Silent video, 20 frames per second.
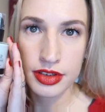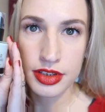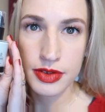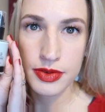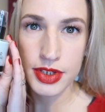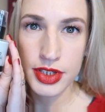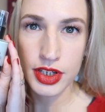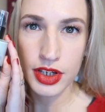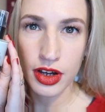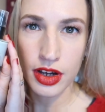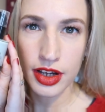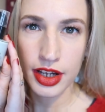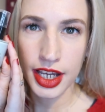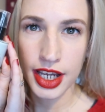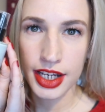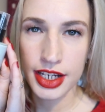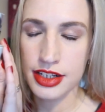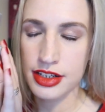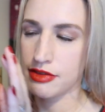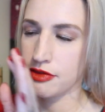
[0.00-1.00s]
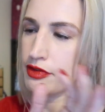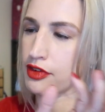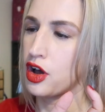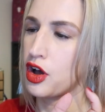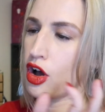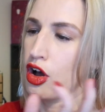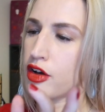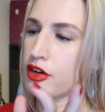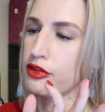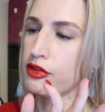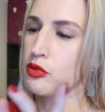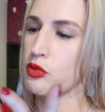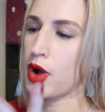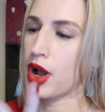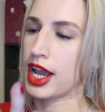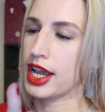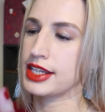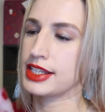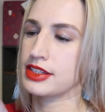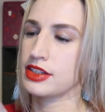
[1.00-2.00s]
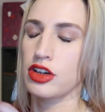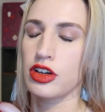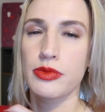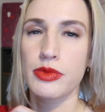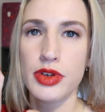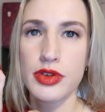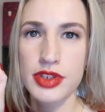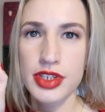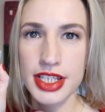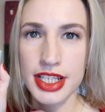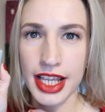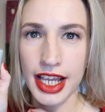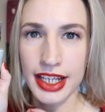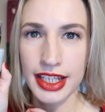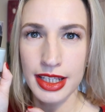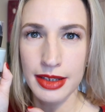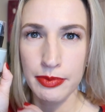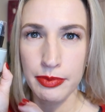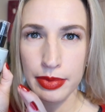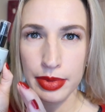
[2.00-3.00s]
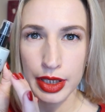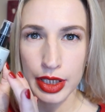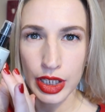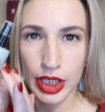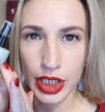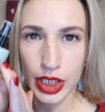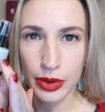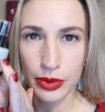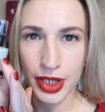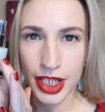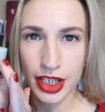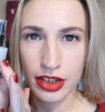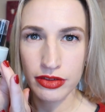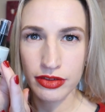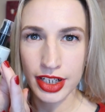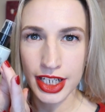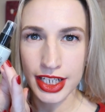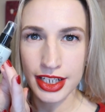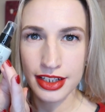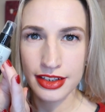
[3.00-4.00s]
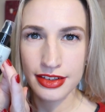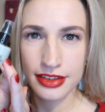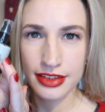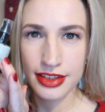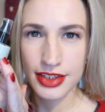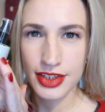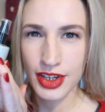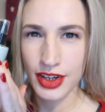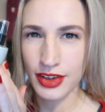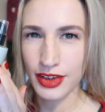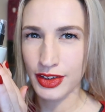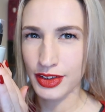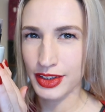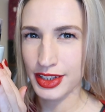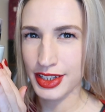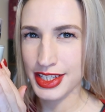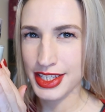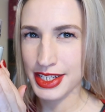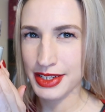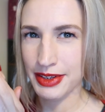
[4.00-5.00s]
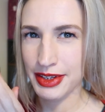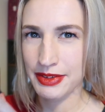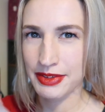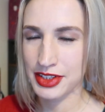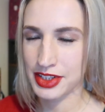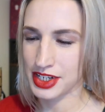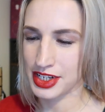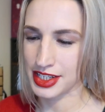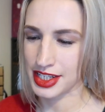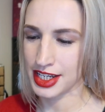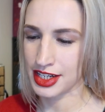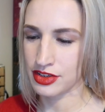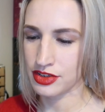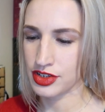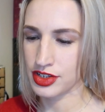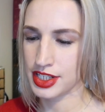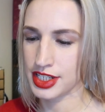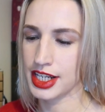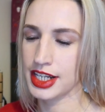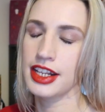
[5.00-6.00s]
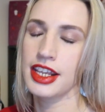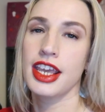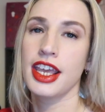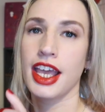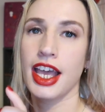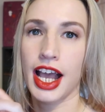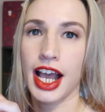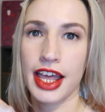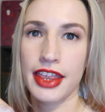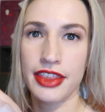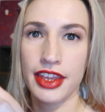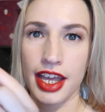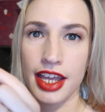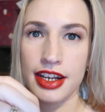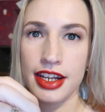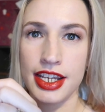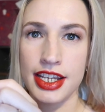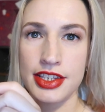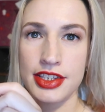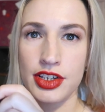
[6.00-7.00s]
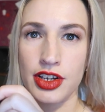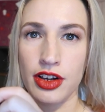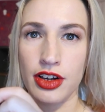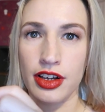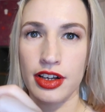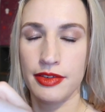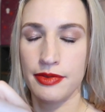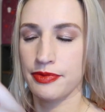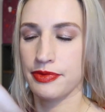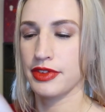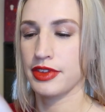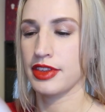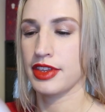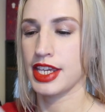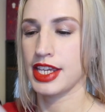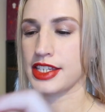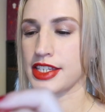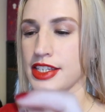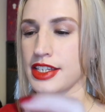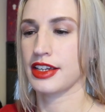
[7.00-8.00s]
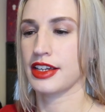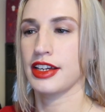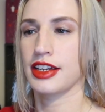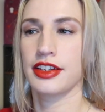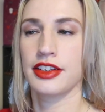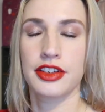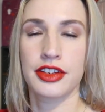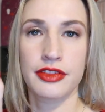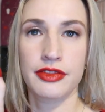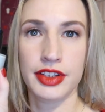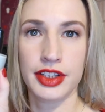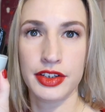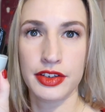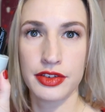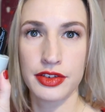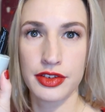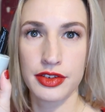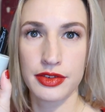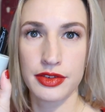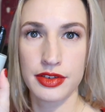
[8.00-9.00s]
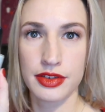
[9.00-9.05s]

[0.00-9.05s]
So it's got a kind of off-white, almost slightly bluey-green sort of colour to it, which is interesting. And then it's got this kind of little